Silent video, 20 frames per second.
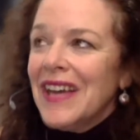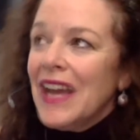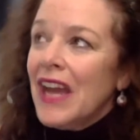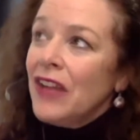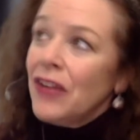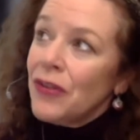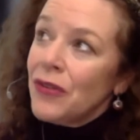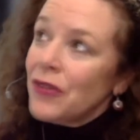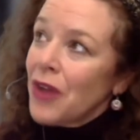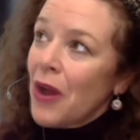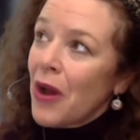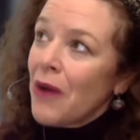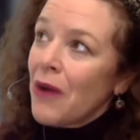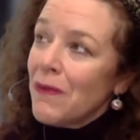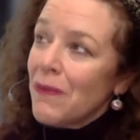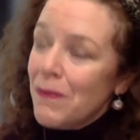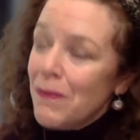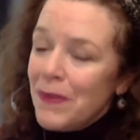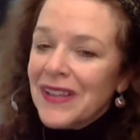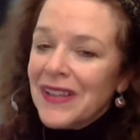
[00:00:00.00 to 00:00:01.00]
And you'll
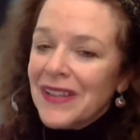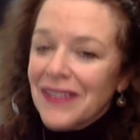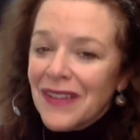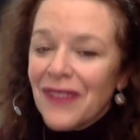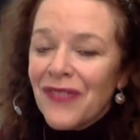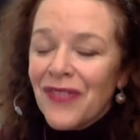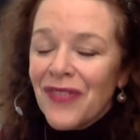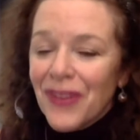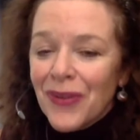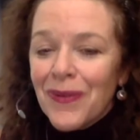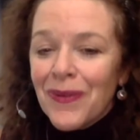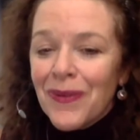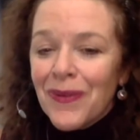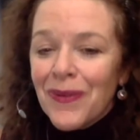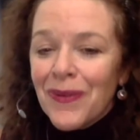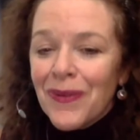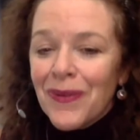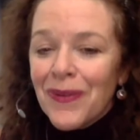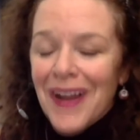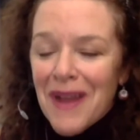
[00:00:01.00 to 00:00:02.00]
know, because it'll feel
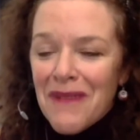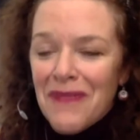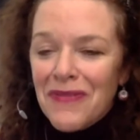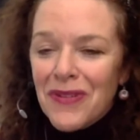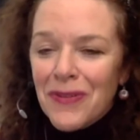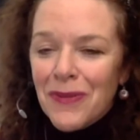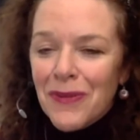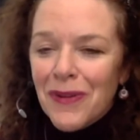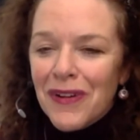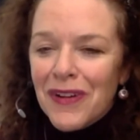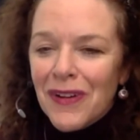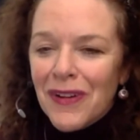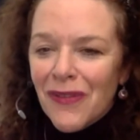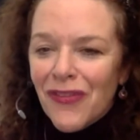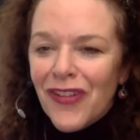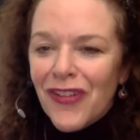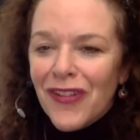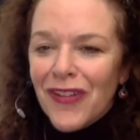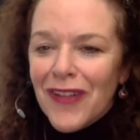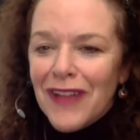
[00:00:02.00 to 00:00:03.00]
really uncomfortable and it'll
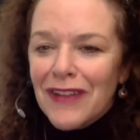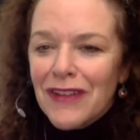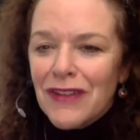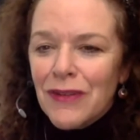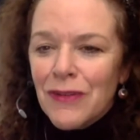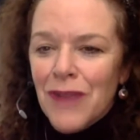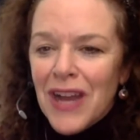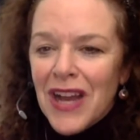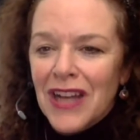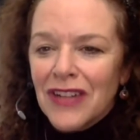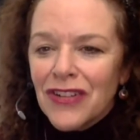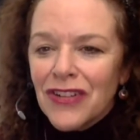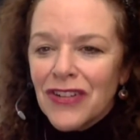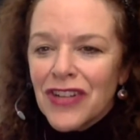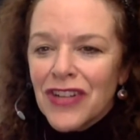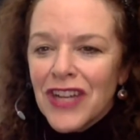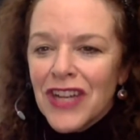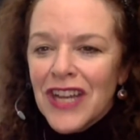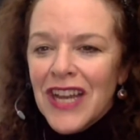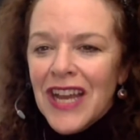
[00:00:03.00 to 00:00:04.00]
feel like too
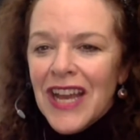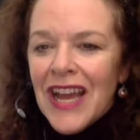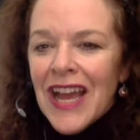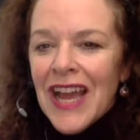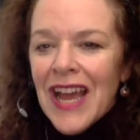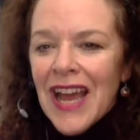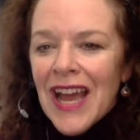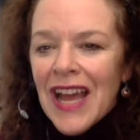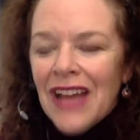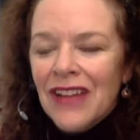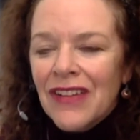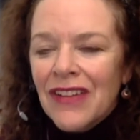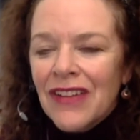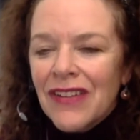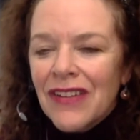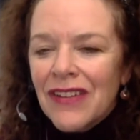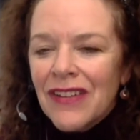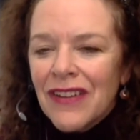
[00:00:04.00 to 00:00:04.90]
much. And